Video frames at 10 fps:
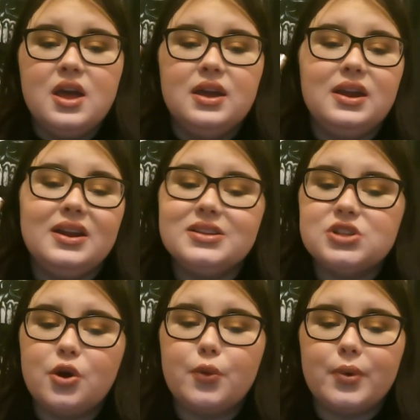It is
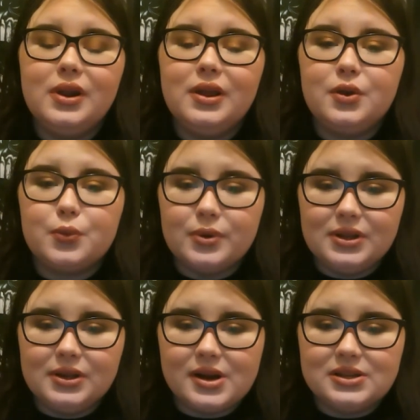a really,
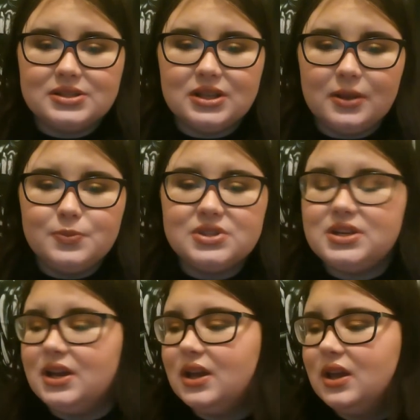really nice
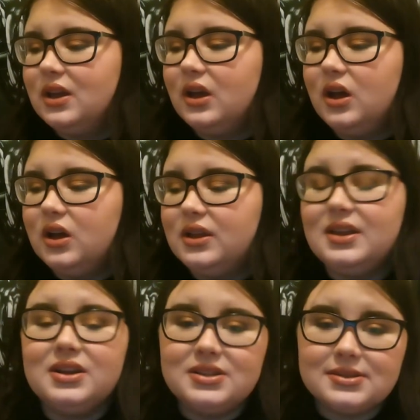lipstick.
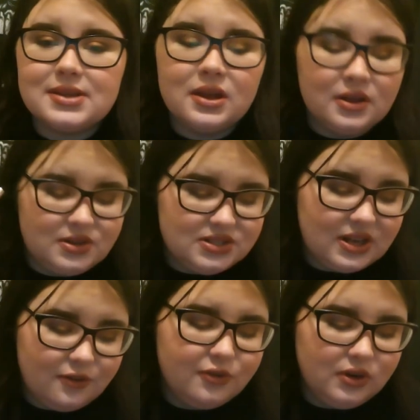It is
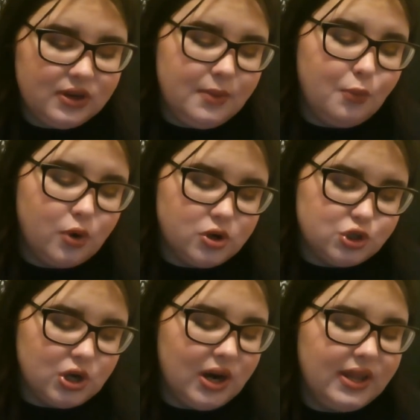definitely more
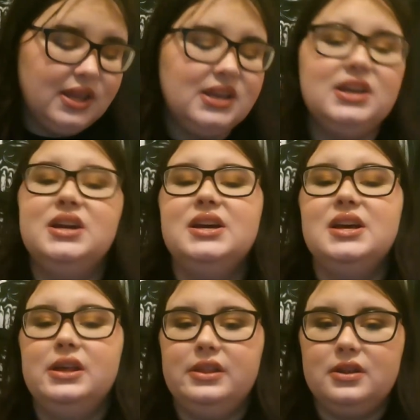drying
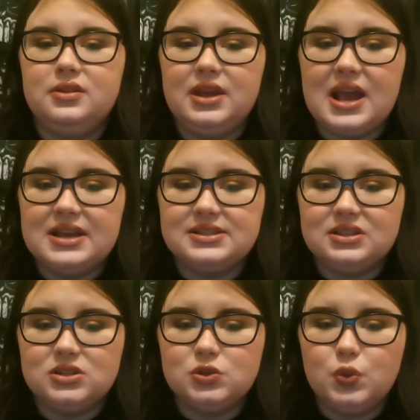than the
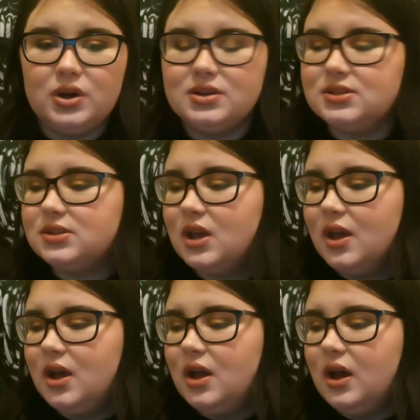Essence ones.
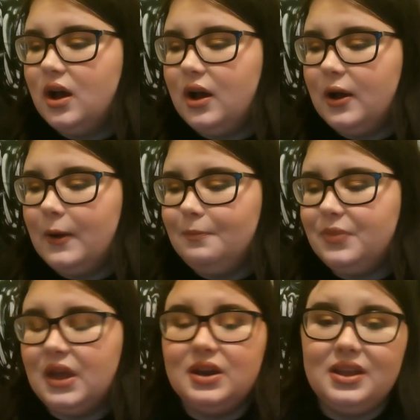And
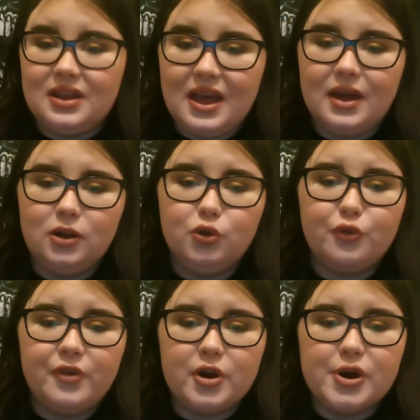it can look
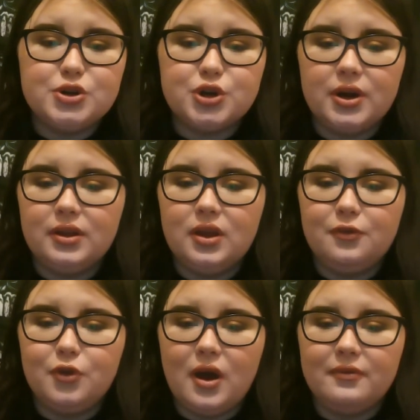very drying
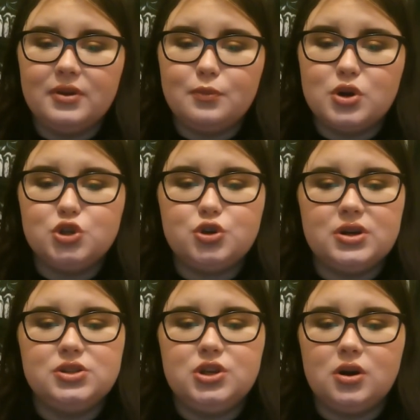if you haven't
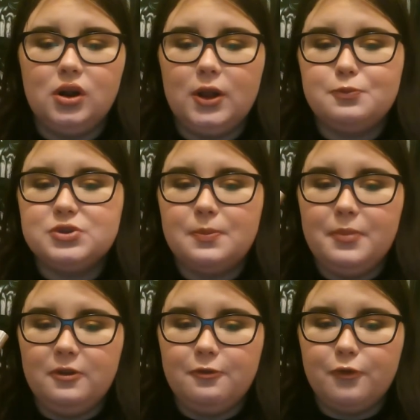moisturized your lips
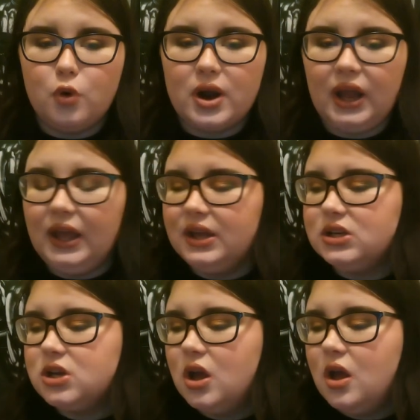beforehand,